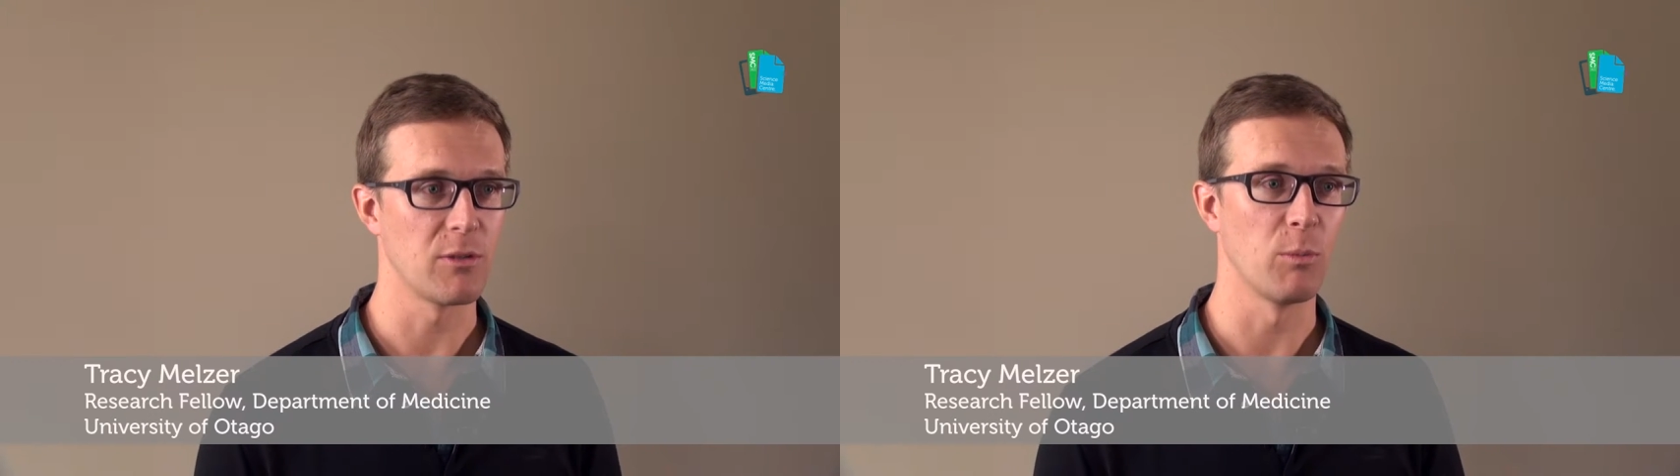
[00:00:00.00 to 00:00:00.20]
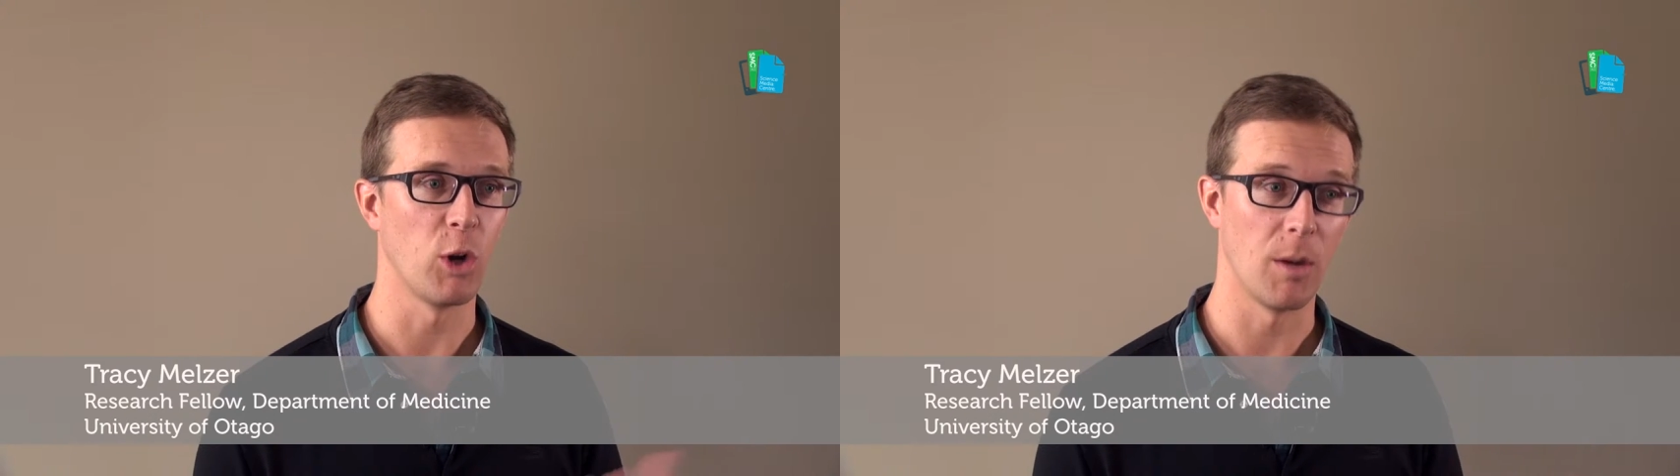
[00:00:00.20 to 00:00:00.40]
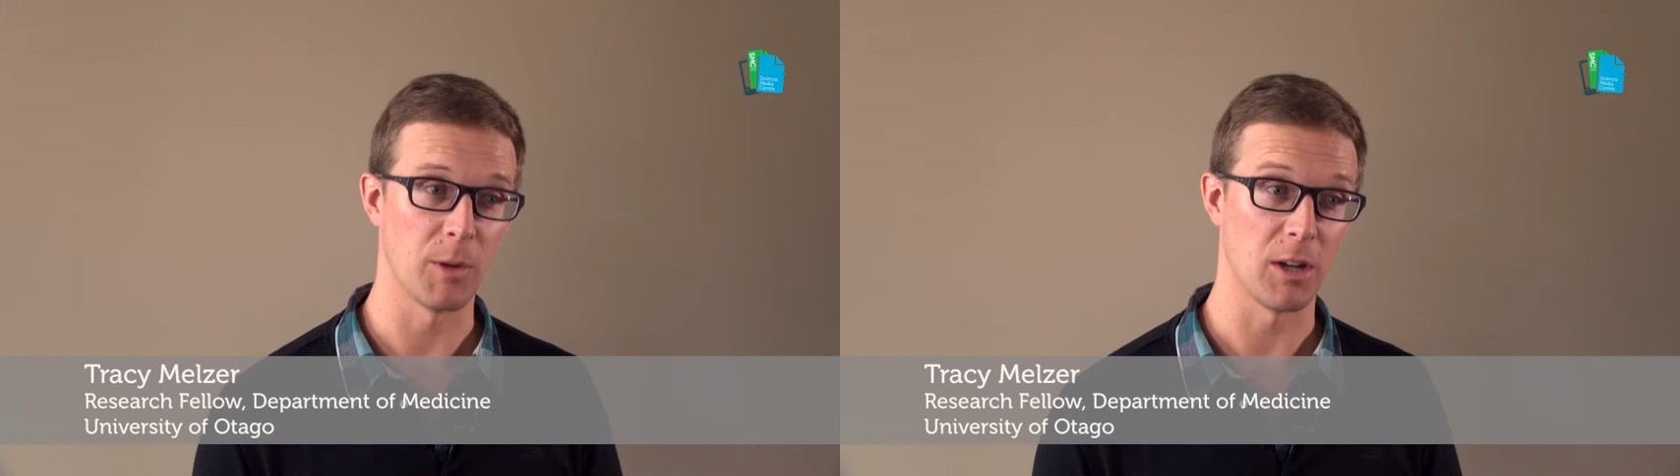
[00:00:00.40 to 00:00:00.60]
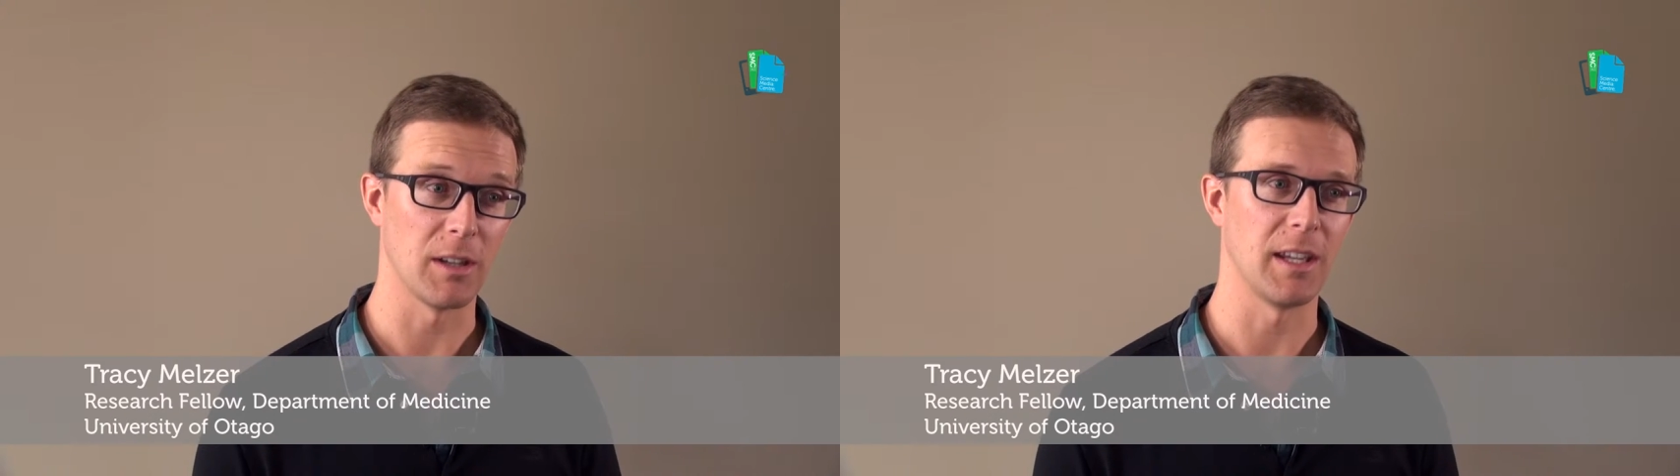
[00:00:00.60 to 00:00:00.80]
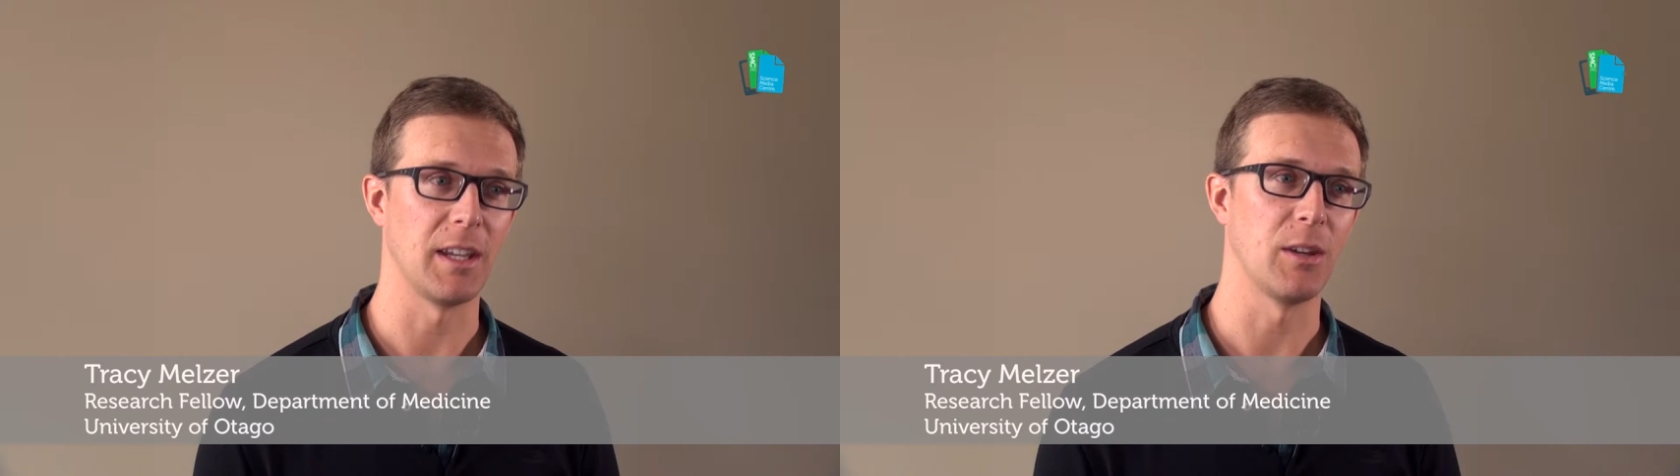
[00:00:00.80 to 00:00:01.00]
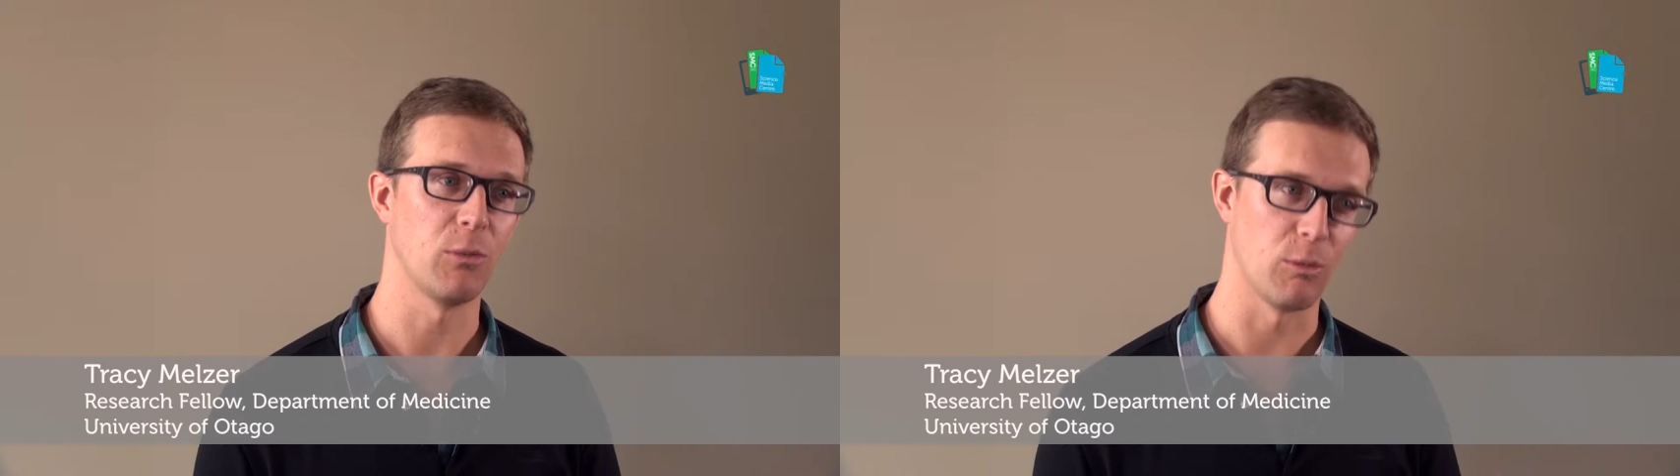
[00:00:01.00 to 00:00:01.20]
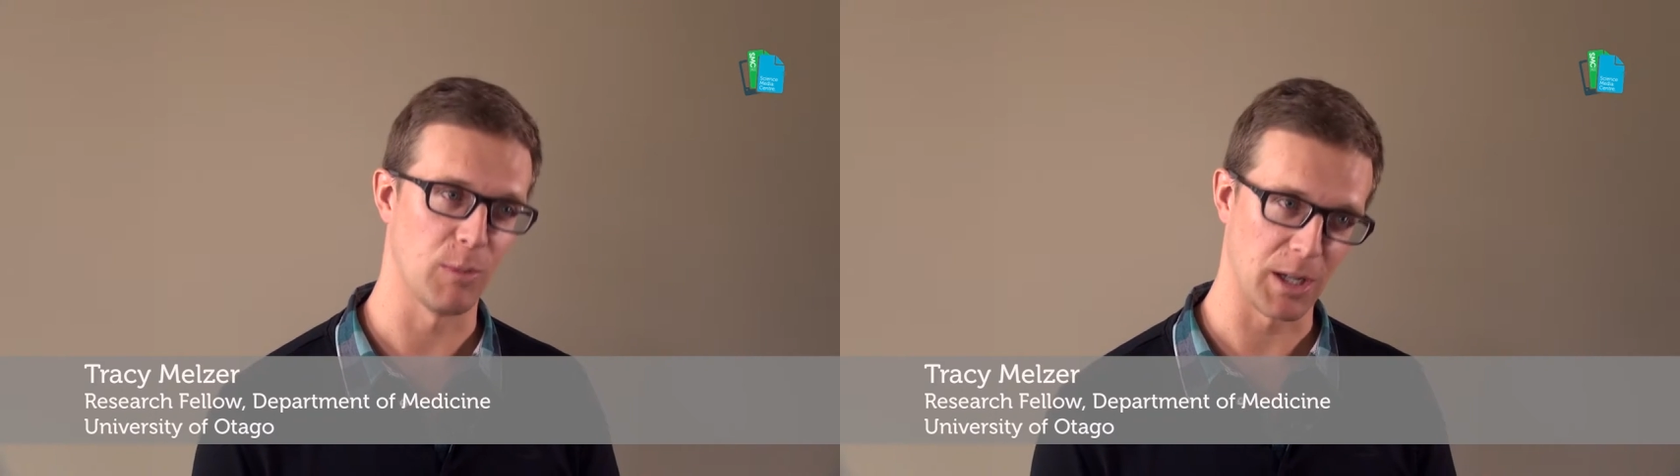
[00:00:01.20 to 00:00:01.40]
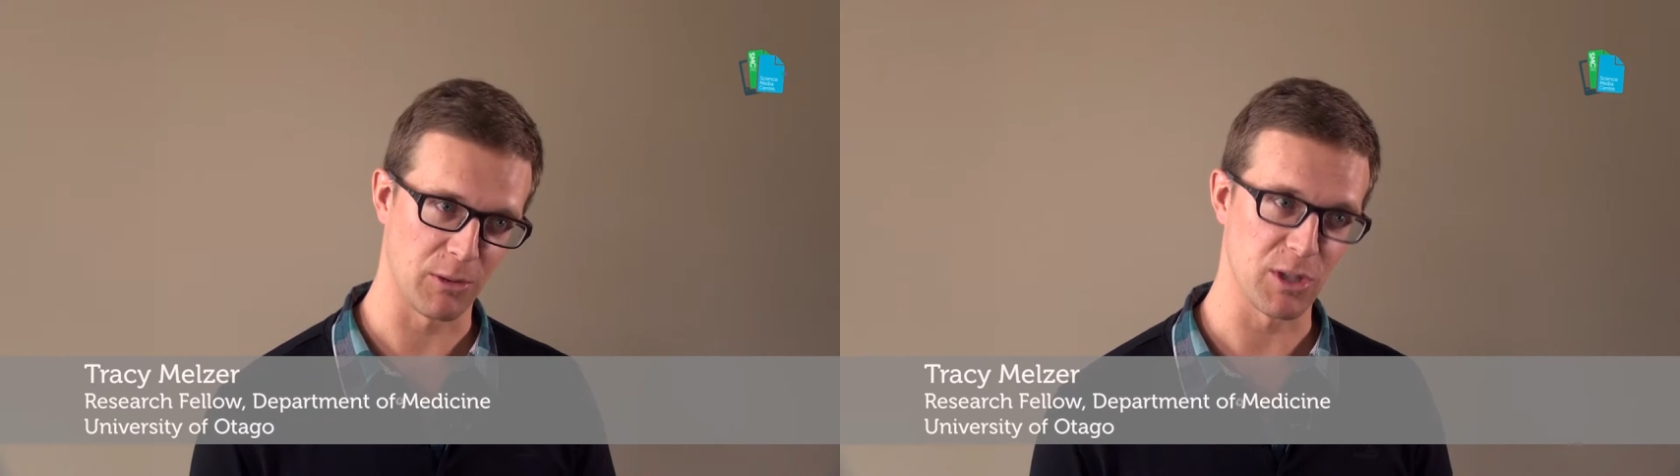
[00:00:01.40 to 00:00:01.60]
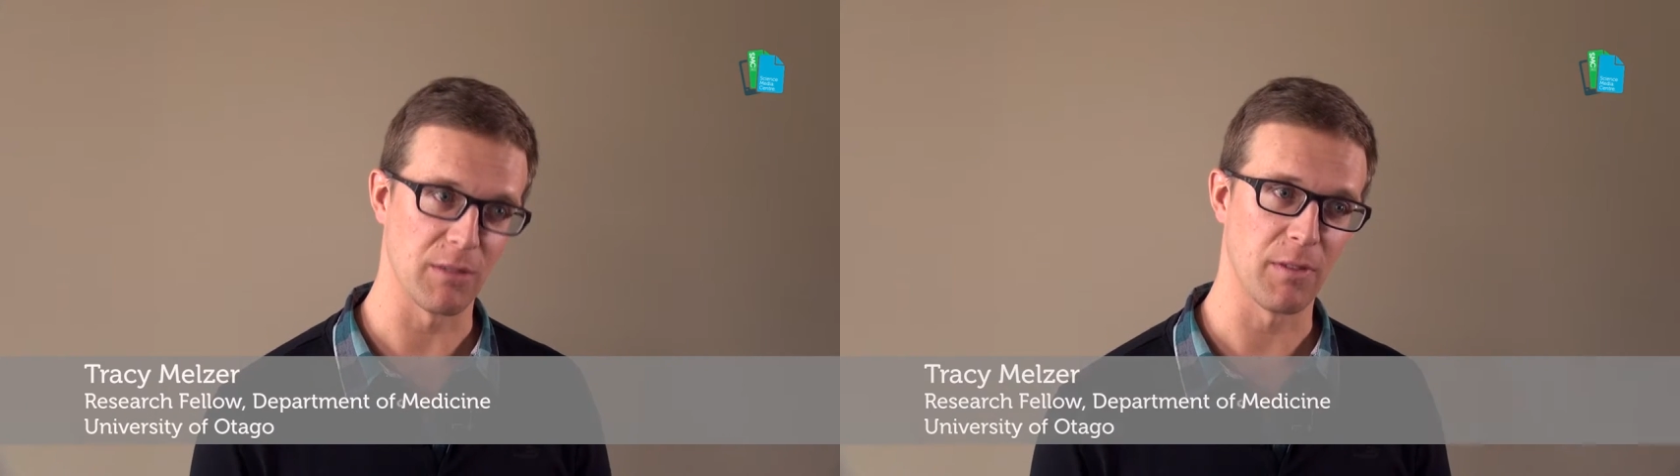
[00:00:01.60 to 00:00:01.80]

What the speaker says: through Muhammad Ali or Michael J.